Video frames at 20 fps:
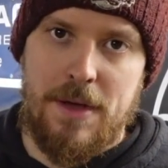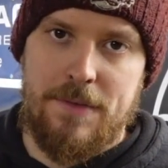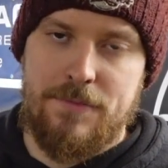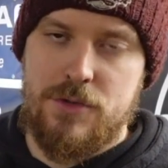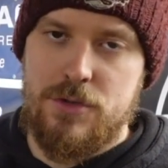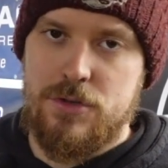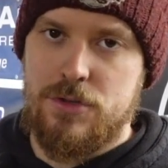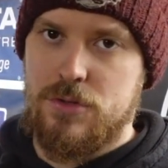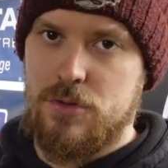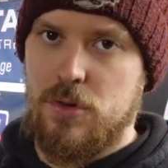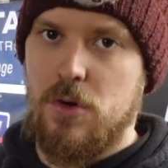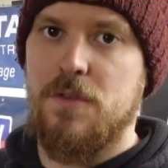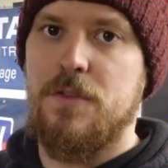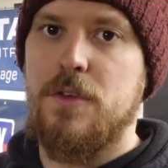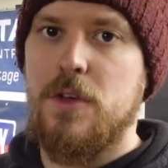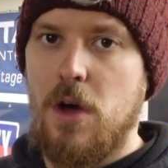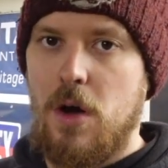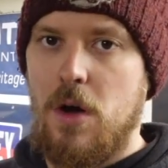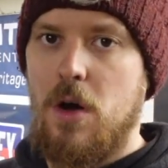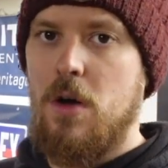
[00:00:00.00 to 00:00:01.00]
I've just sort
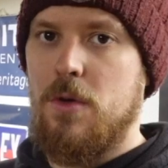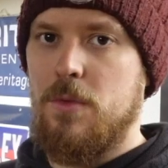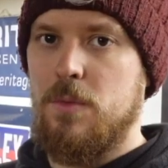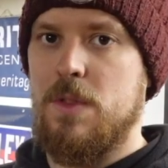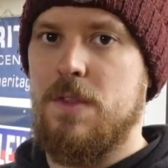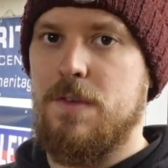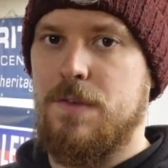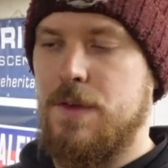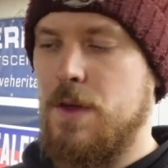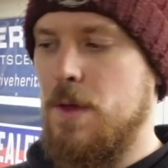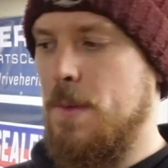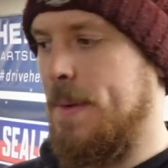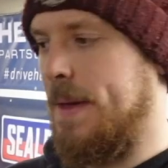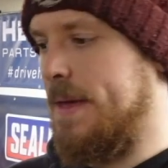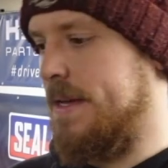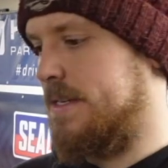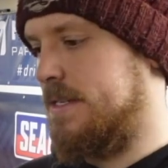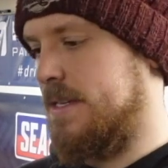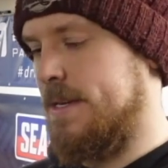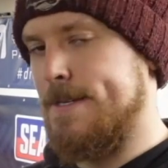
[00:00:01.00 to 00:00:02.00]
of got on with a few
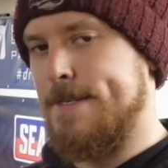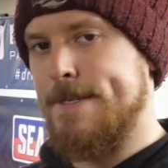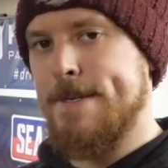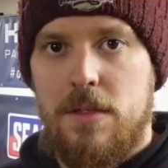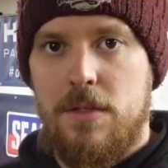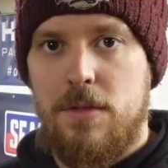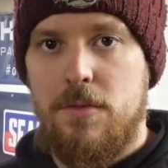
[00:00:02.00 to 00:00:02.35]
pieces.